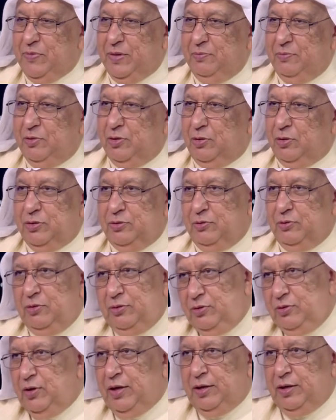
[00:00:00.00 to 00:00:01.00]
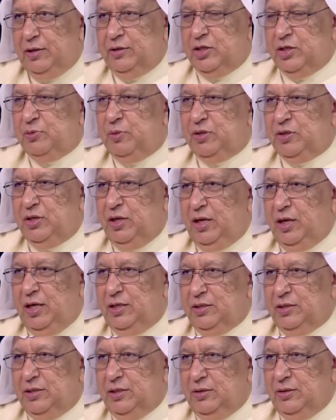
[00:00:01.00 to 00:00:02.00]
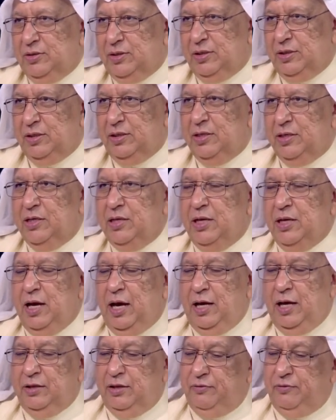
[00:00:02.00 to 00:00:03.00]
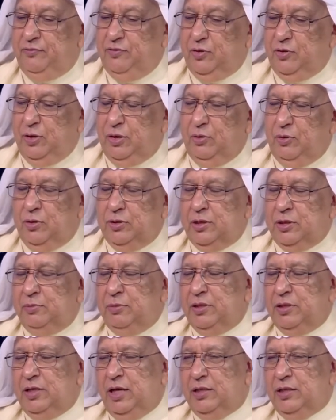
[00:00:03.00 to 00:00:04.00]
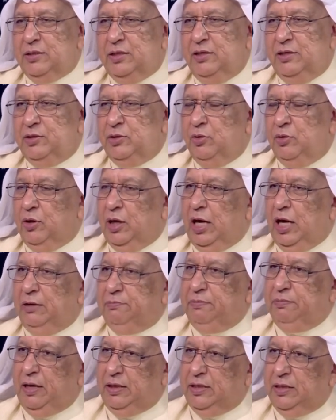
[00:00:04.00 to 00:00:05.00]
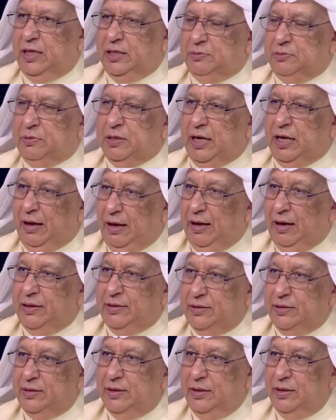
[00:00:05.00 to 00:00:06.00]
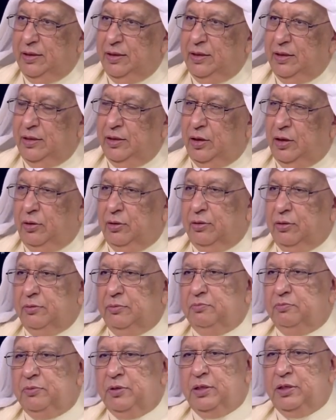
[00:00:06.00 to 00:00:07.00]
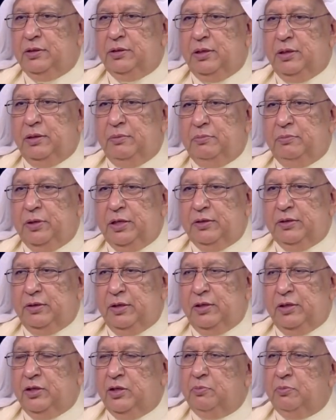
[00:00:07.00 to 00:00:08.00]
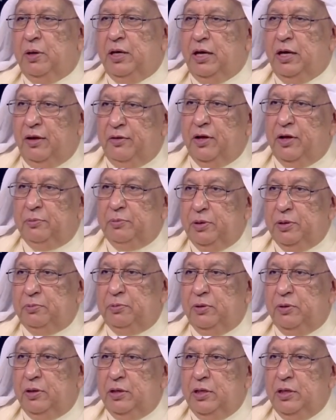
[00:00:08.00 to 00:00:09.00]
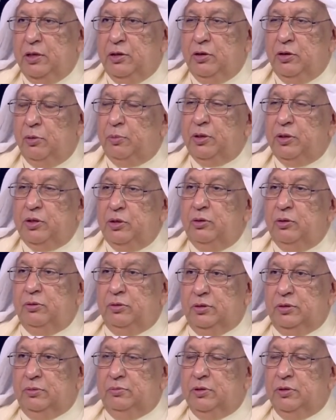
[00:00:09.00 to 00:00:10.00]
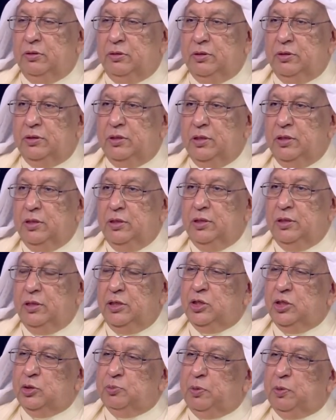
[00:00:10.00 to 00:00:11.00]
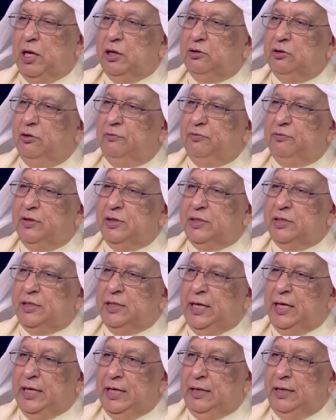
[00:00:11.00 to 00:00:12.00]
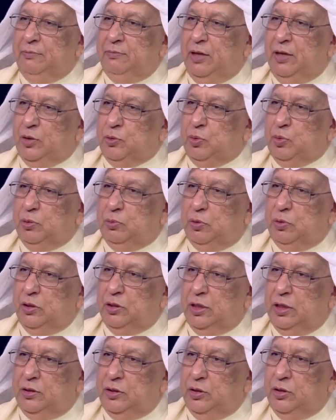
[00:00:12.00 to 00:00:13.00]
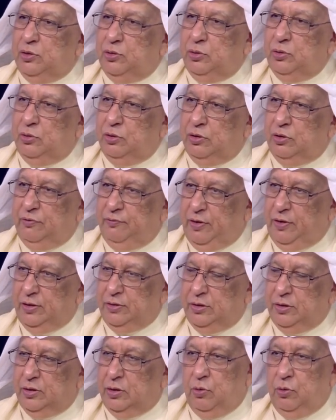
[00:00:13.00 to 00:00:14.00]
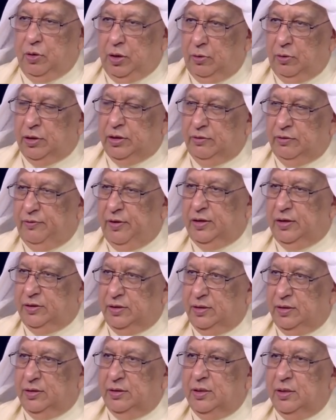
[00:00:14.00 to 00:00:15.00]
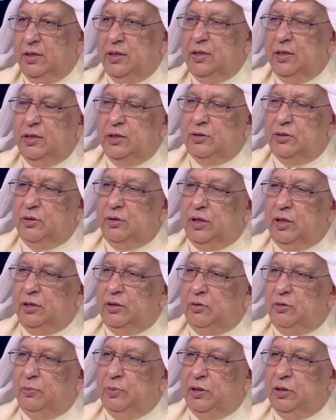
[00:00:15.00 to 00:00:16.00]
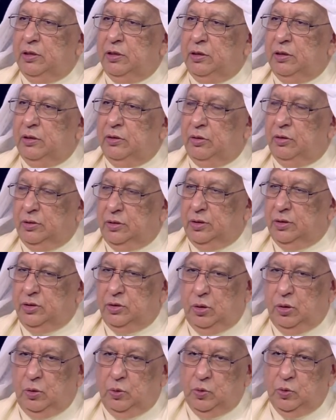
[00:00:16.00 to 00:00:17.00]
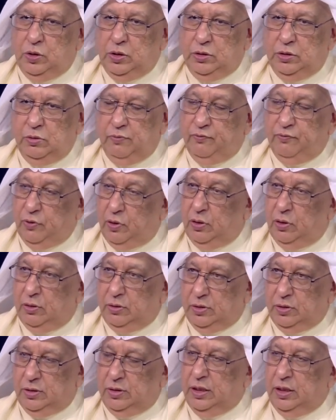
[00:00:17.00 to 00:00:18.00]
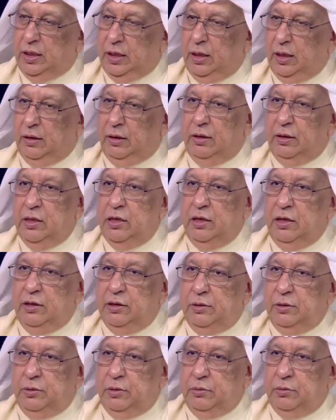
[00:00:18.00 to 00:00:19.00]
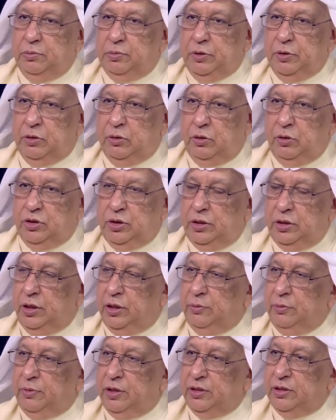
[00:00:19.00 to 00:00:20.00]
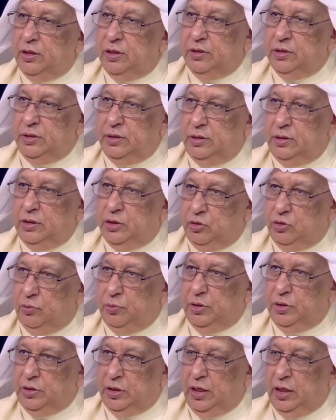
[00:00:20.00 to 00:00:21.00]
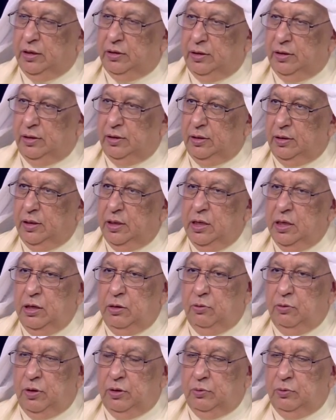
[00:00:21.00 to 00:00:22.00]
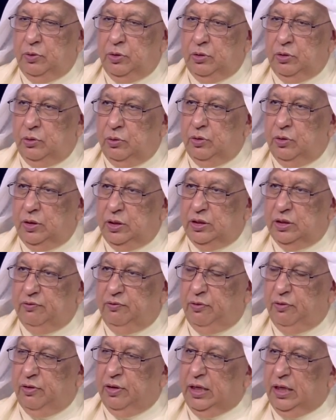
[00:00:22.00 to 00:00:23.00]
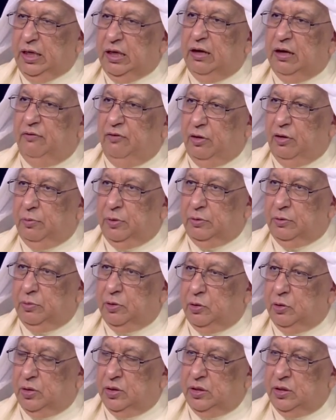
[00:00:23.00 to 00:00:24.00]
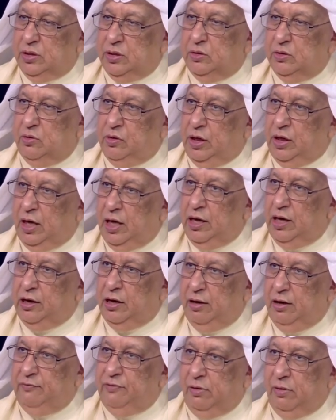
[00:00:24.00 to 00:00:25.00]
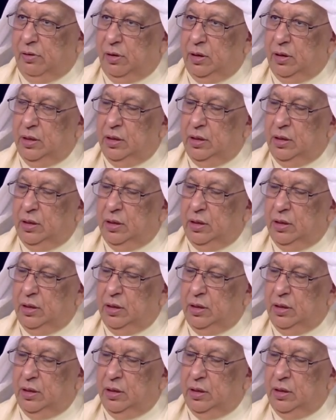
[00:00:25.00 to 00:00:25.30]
Because you are not specialized, you see. And if somebody asks, is your iPad has been hacked or being penetrated by other people? Nobody knows, because it is part of this game that people get into your devices or our devices, so that nobody notices. So we, of course, there are precautionary measures need to be taken when we do this for the e-government, because this is on a higher level.